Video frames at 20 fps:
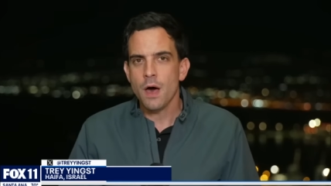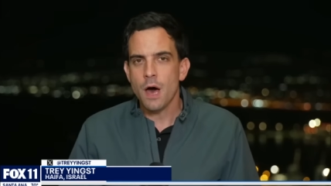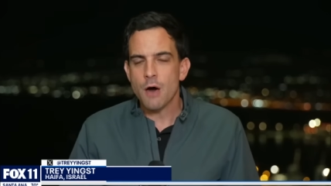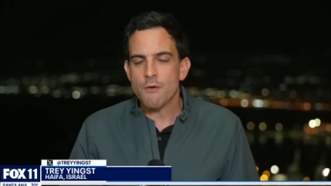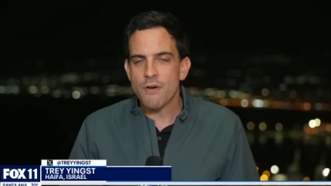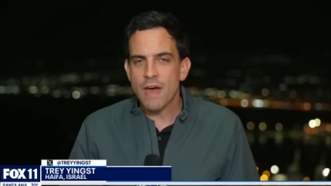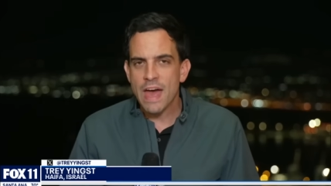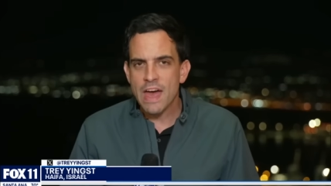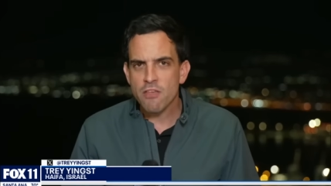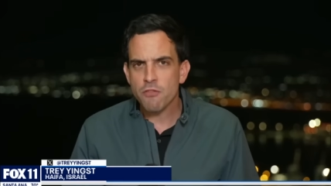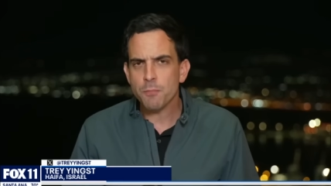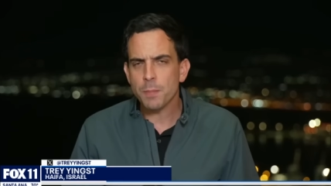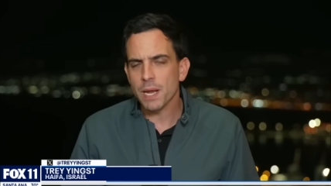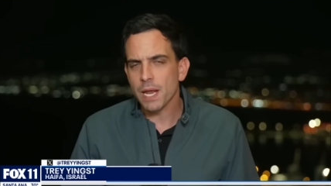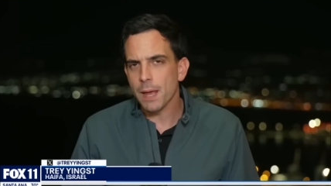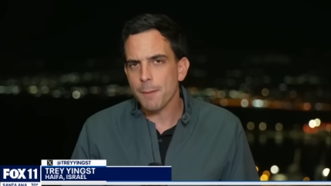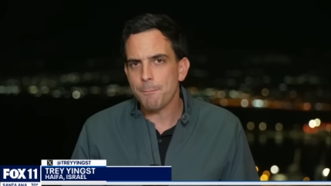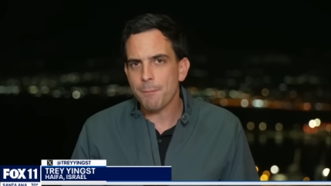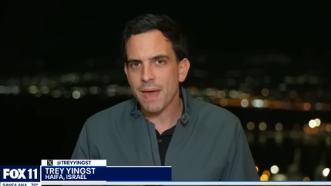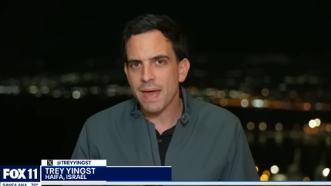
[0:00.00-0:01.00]
of
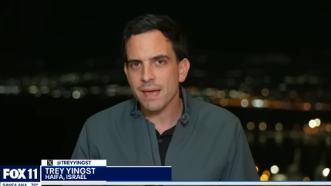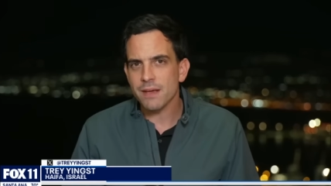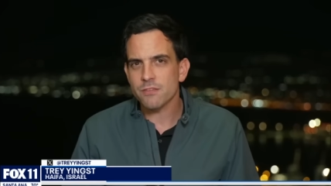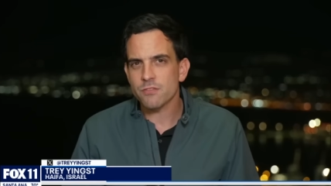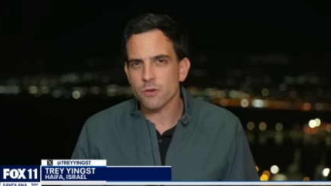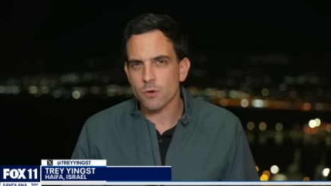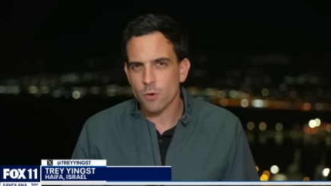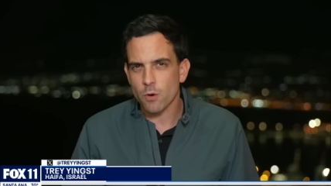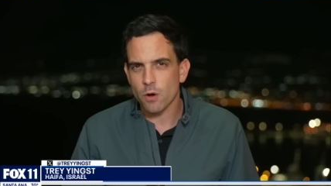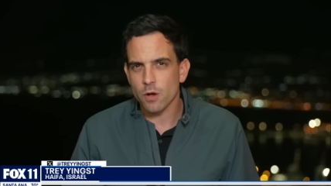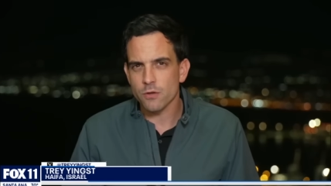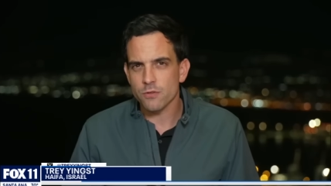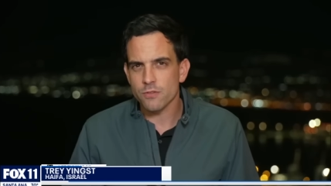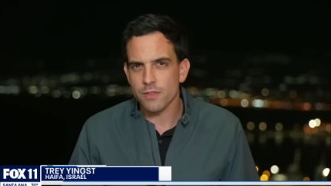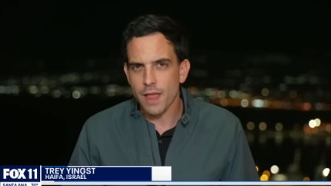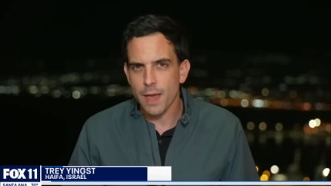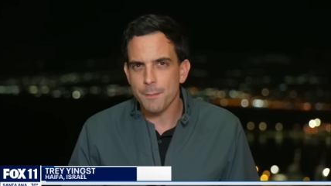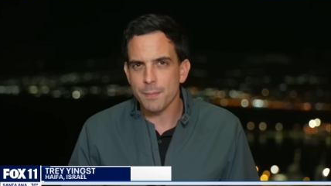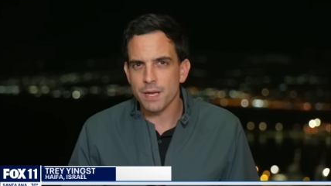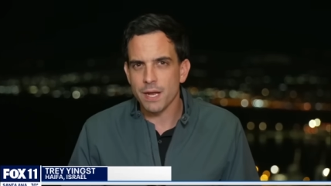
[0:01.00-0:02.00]
Hezbollah banks across
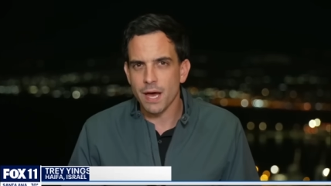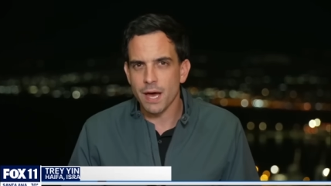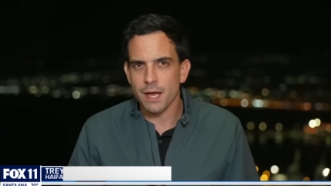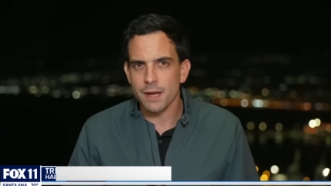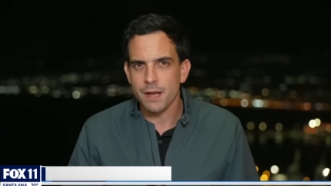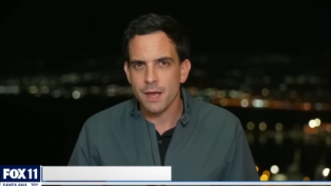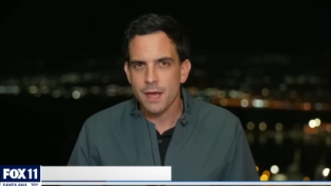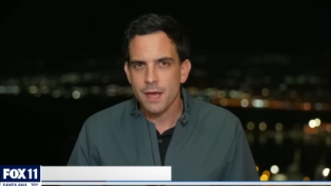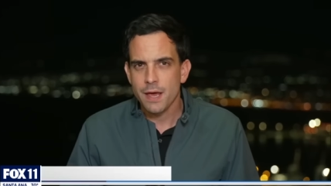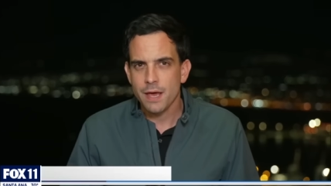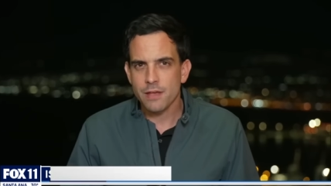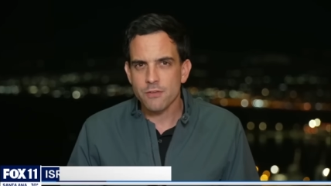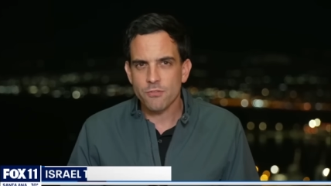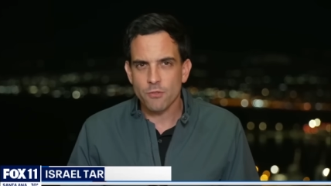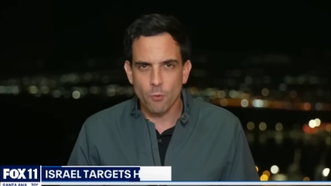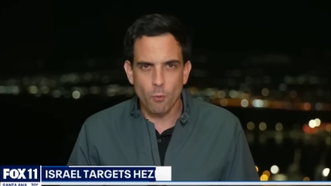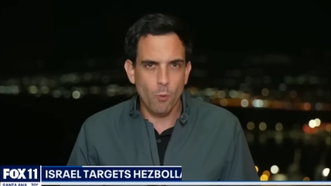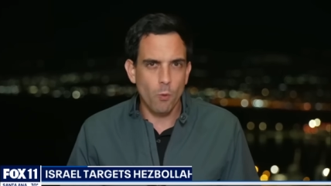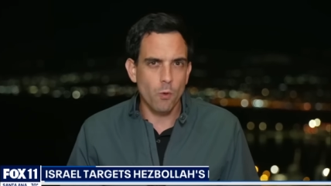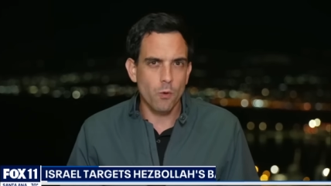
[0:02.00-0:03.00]
Lebanon as
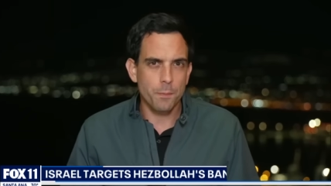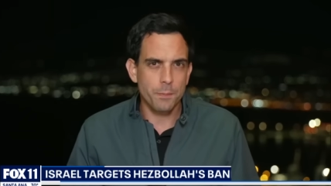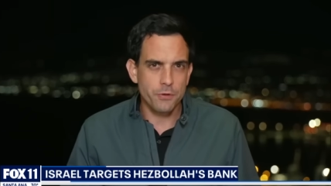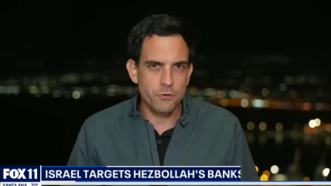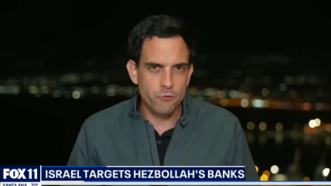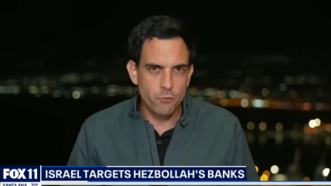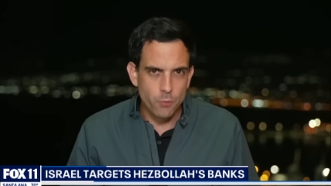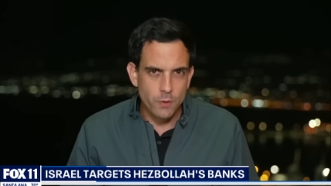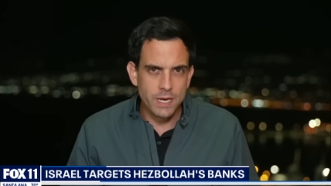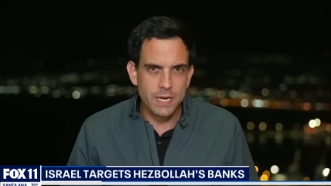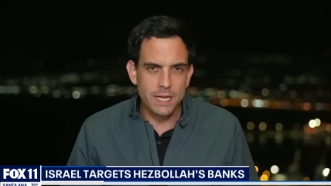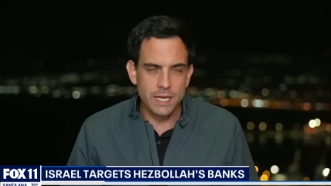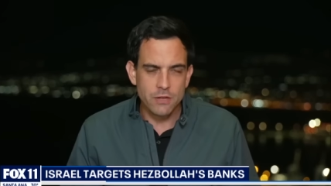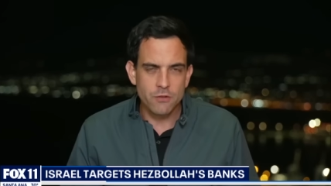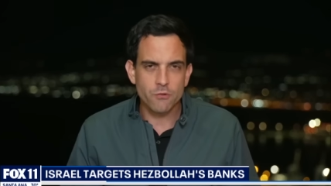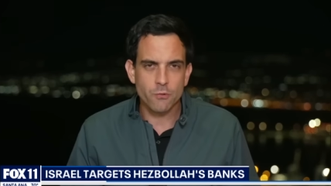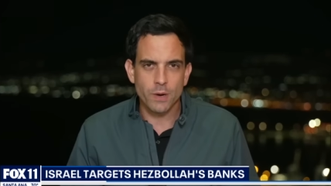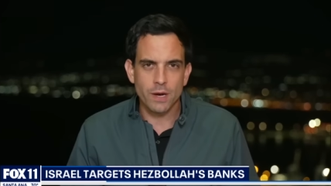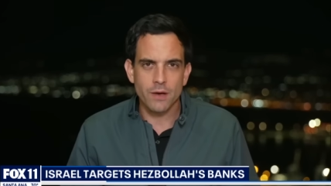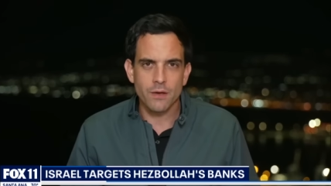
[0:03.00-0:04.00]
the war between
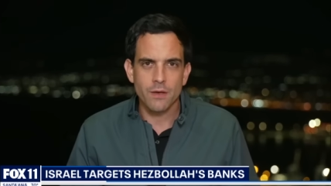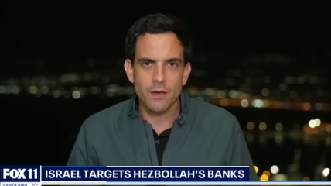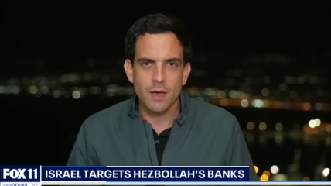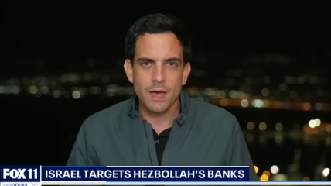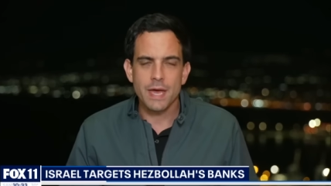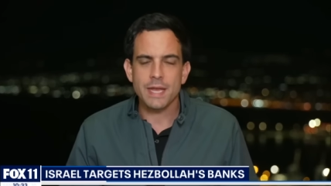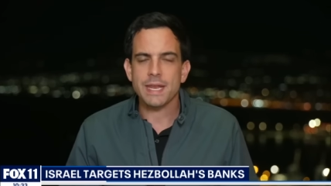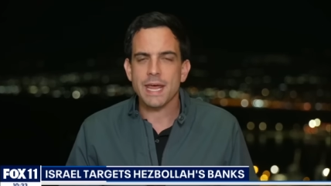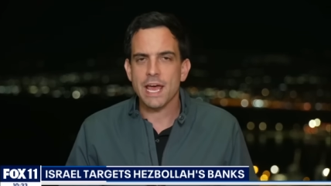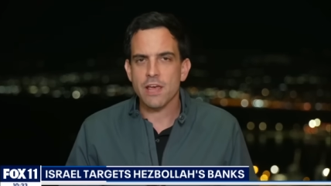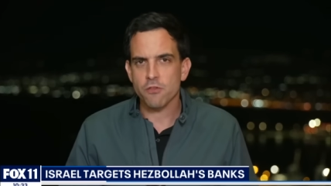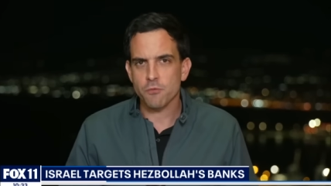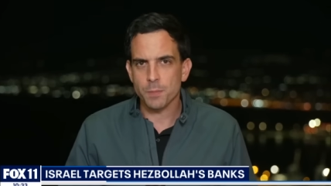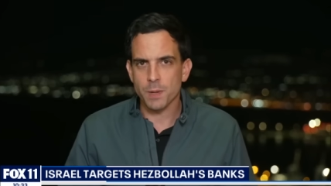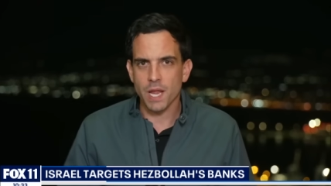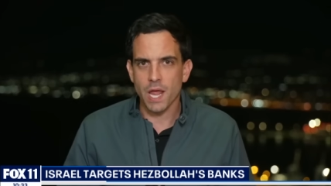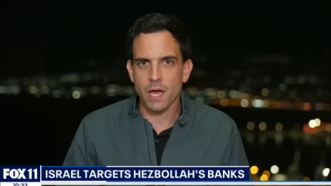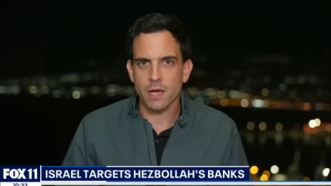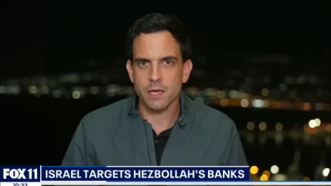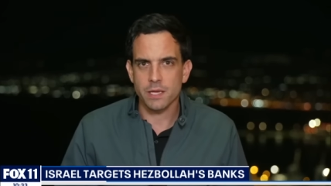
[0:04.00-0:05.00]
Israel and
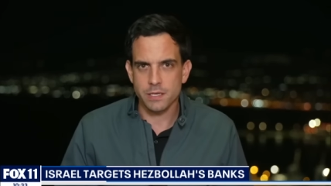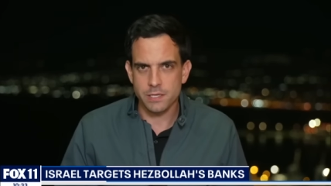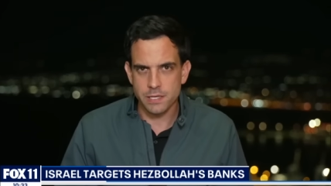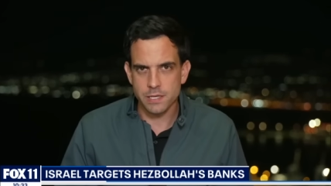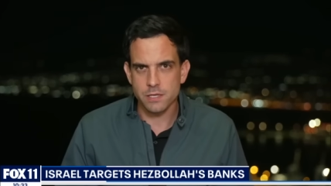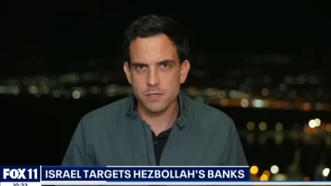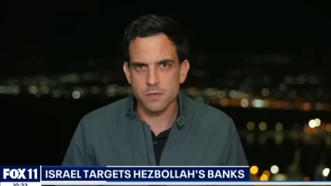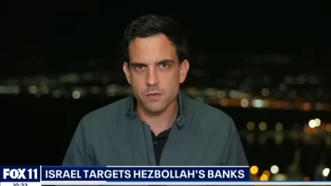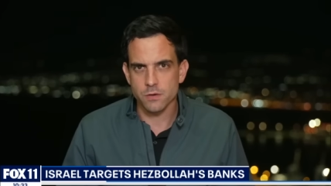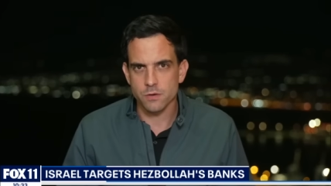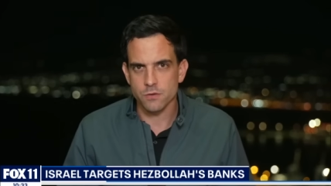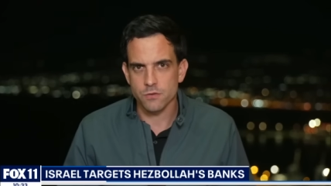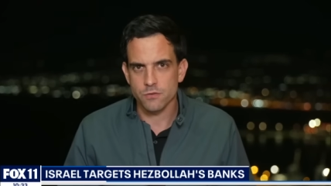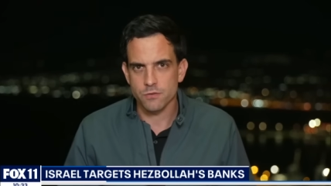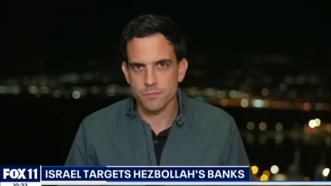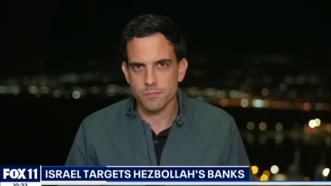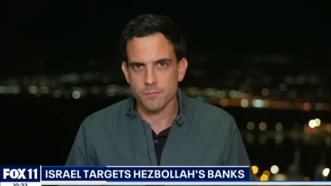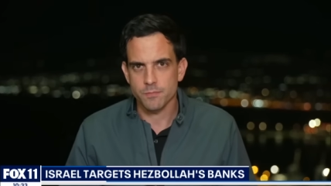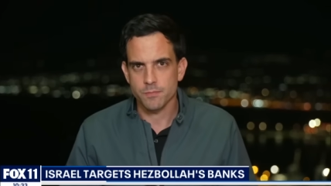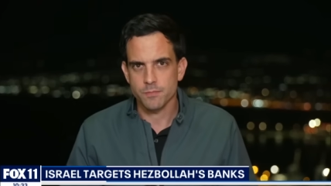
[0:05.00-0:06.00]
Hezbollah
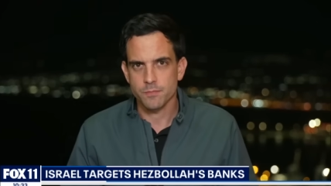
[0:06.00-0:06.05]
continues.